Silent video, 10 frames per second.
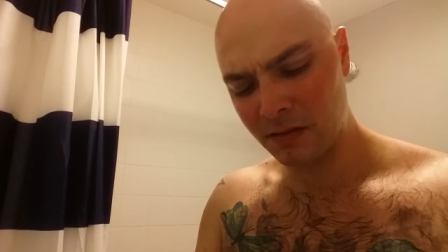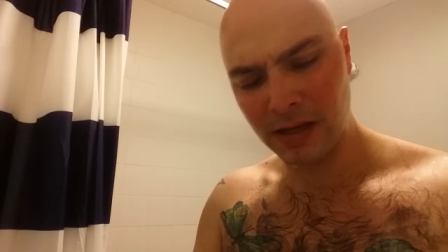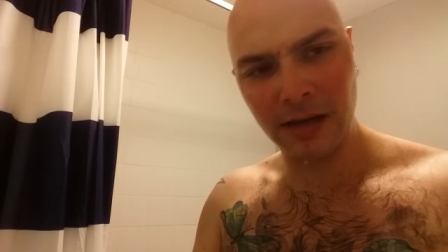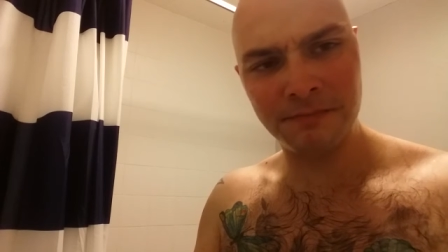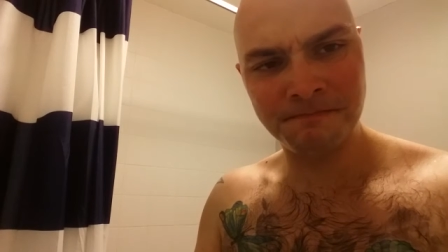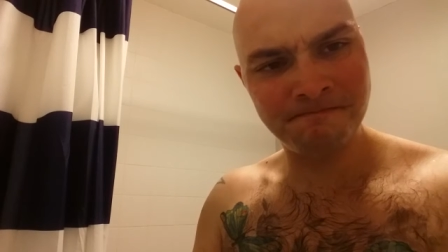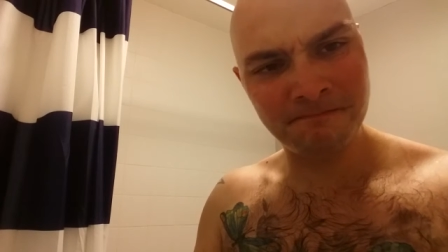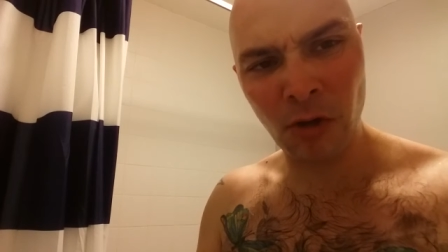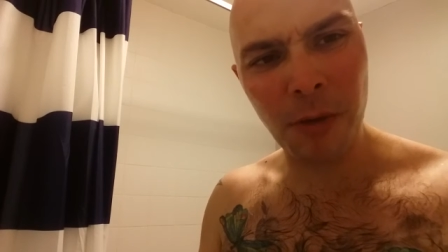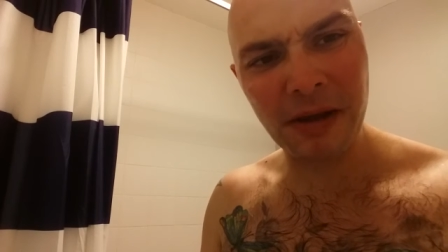Yeah,
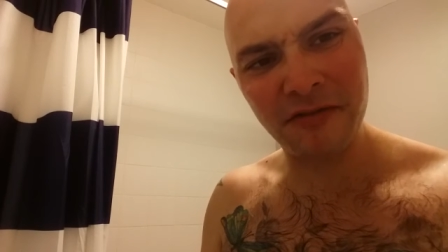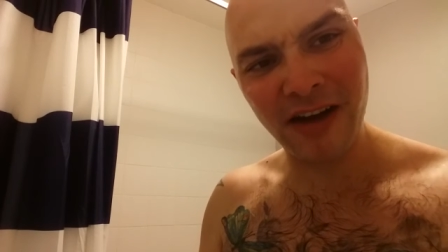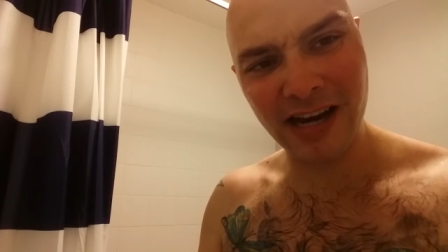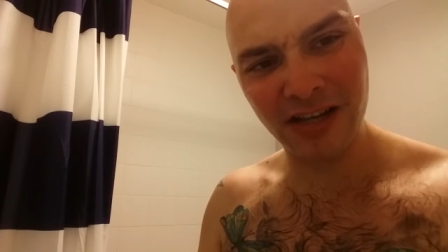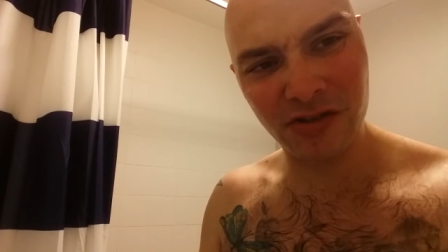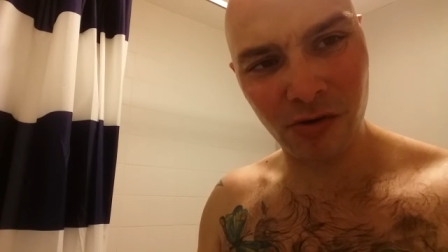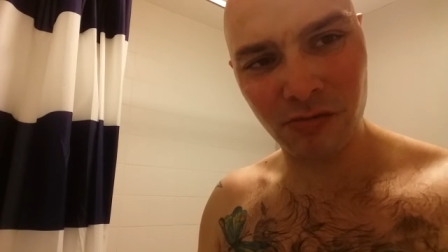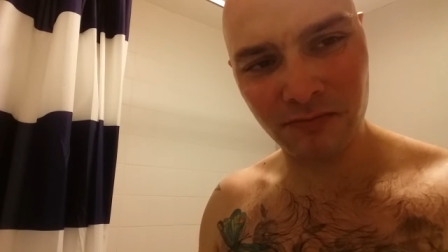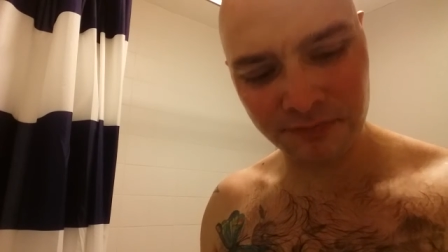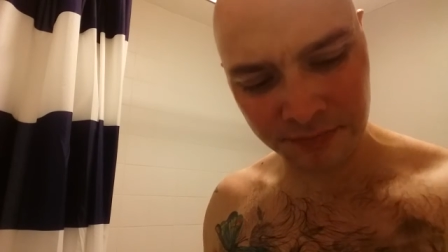not a big fan at
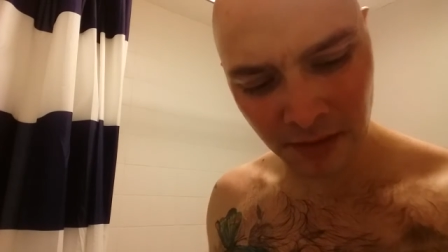all.